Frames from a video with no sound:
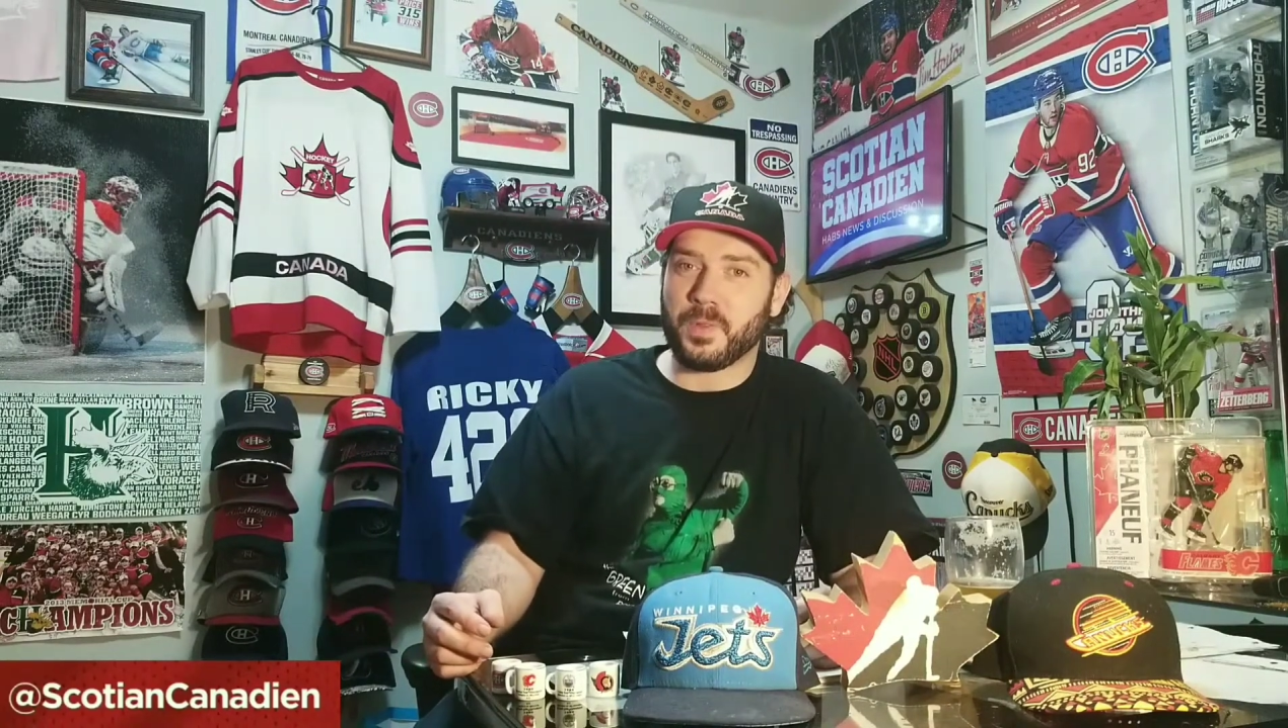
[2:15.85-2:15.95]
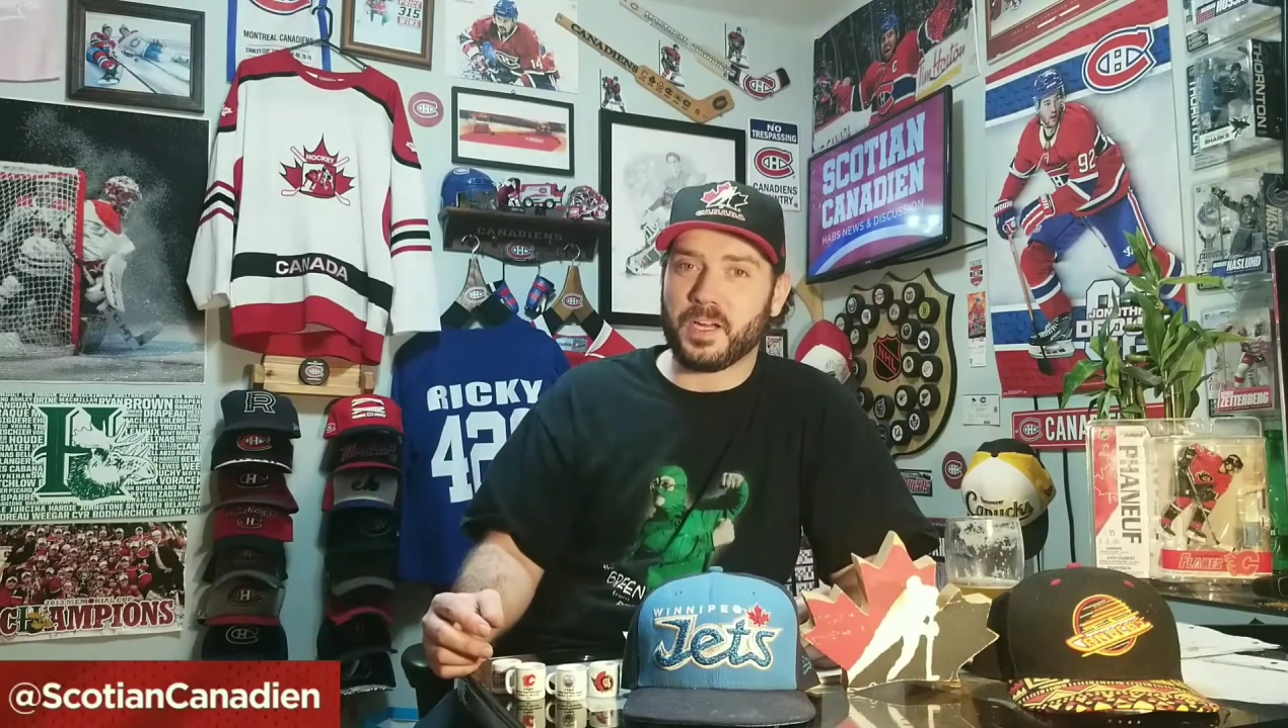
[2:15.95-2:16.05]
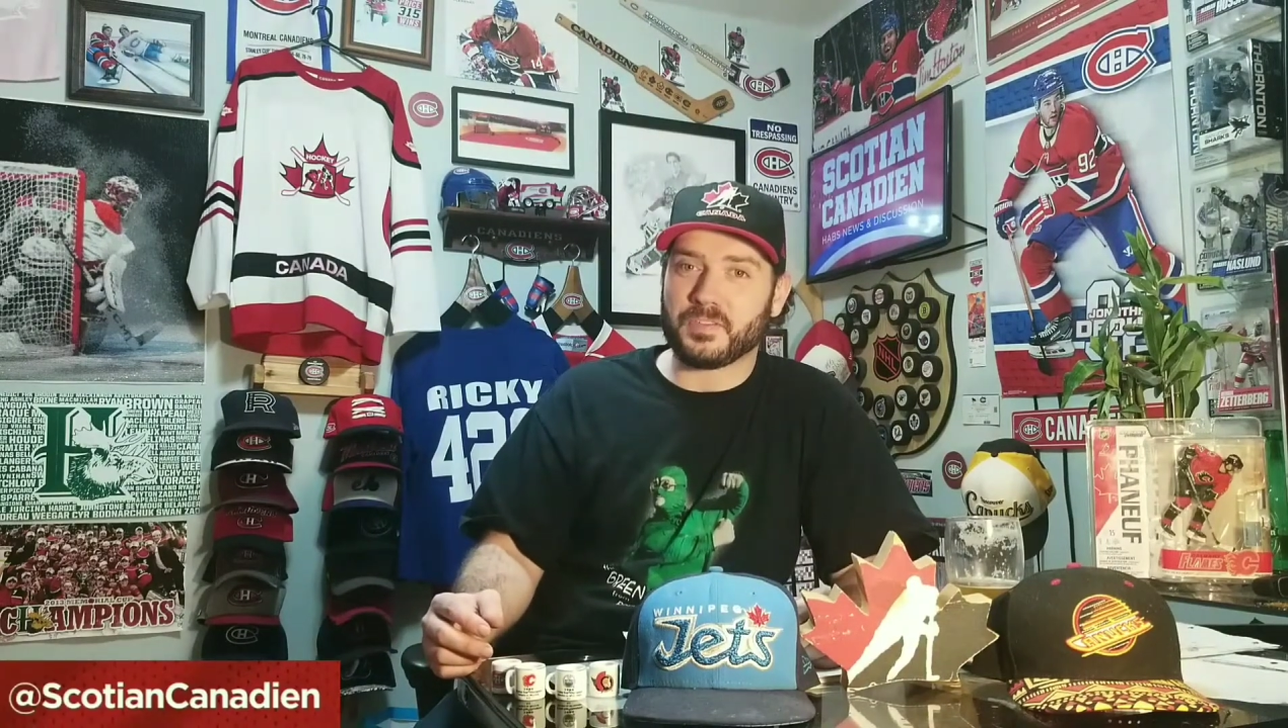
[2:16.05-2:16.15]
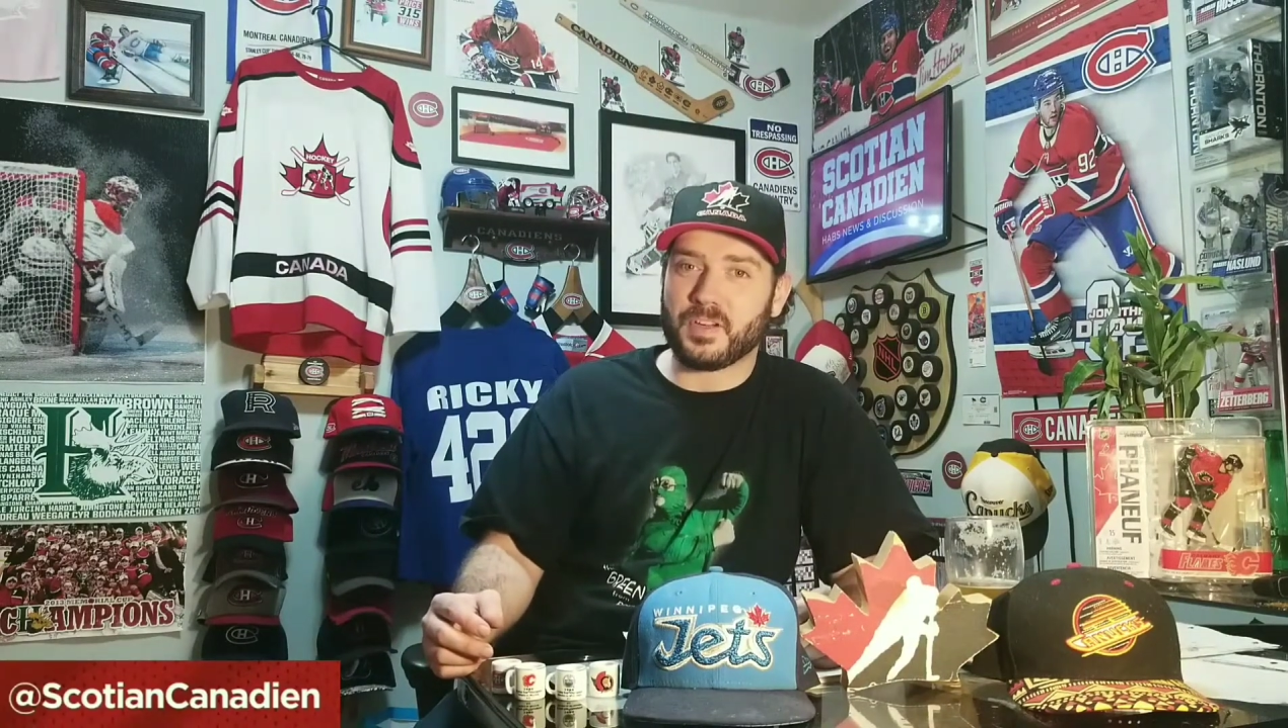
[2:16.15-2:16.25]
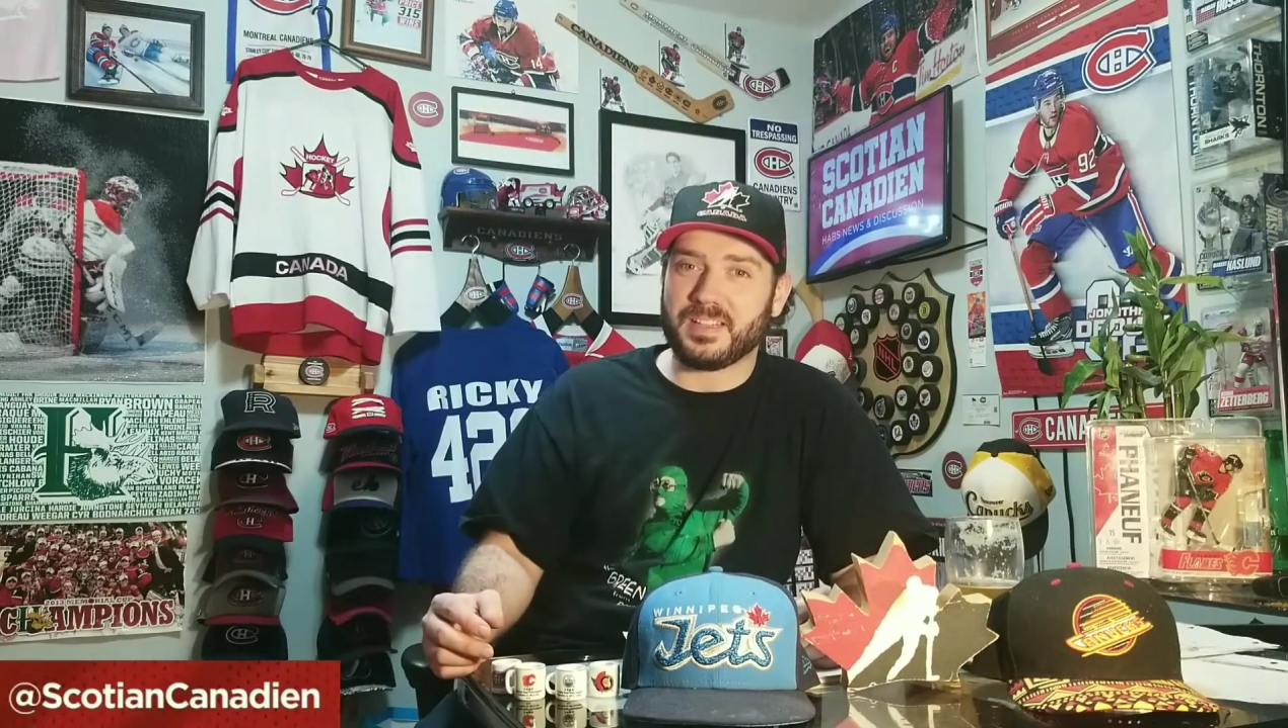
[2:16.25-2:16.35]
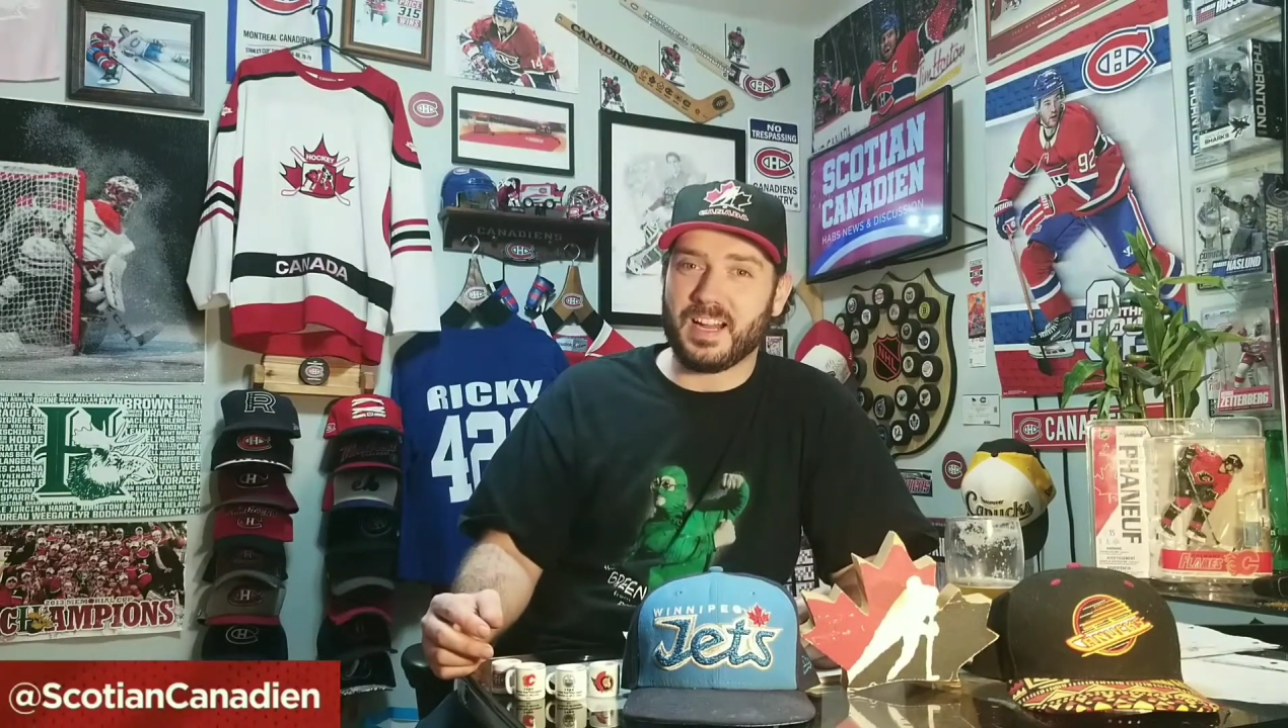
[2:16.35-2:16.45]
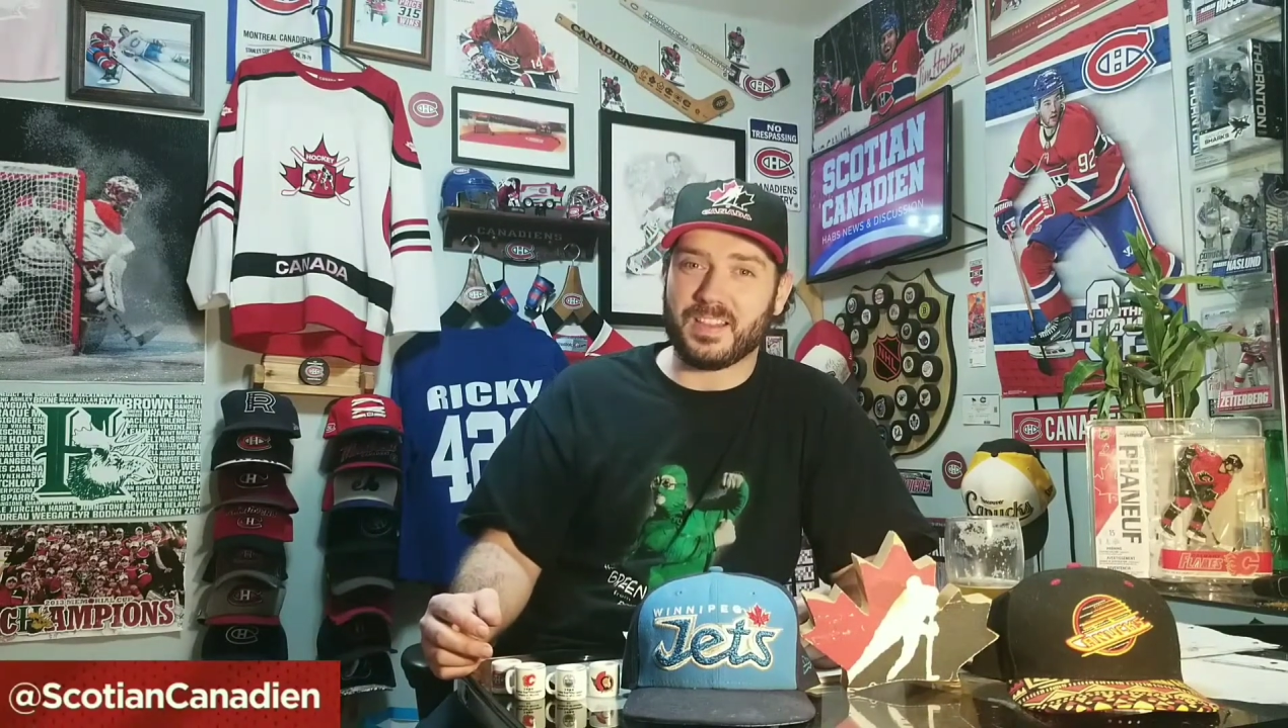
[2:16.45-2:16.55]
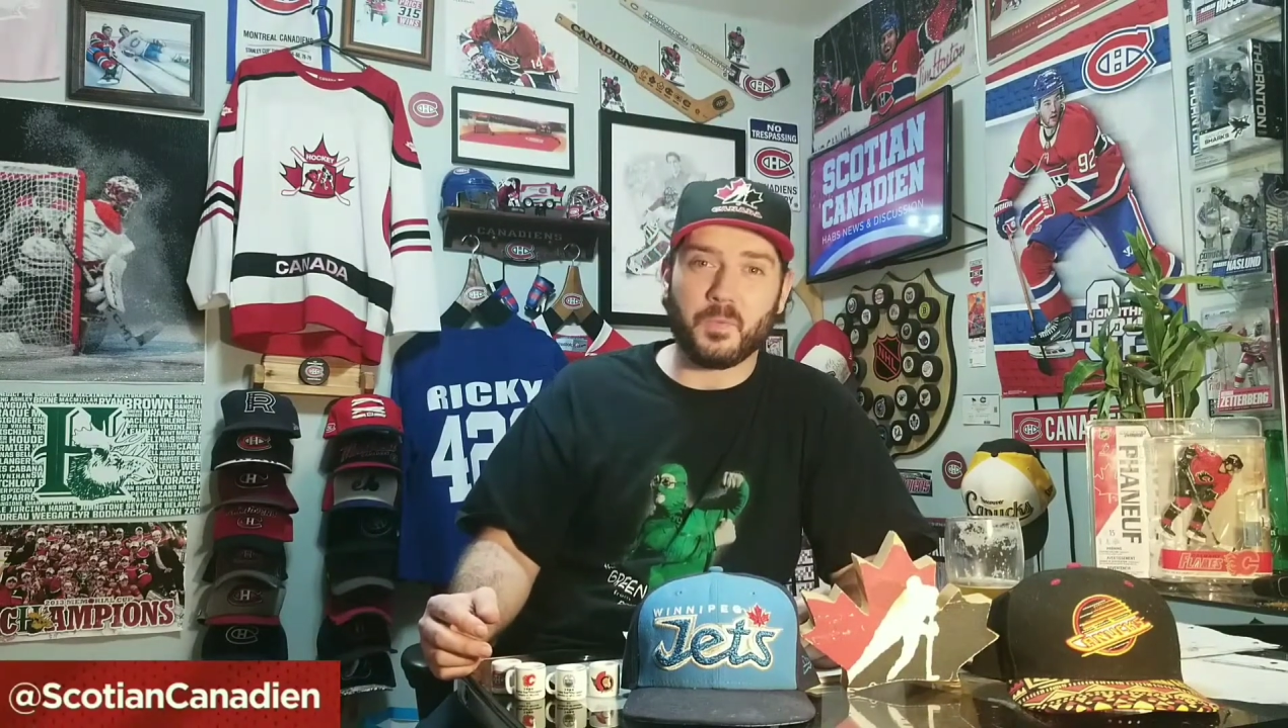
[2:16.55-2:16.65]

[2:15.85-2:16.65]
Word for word: players right there.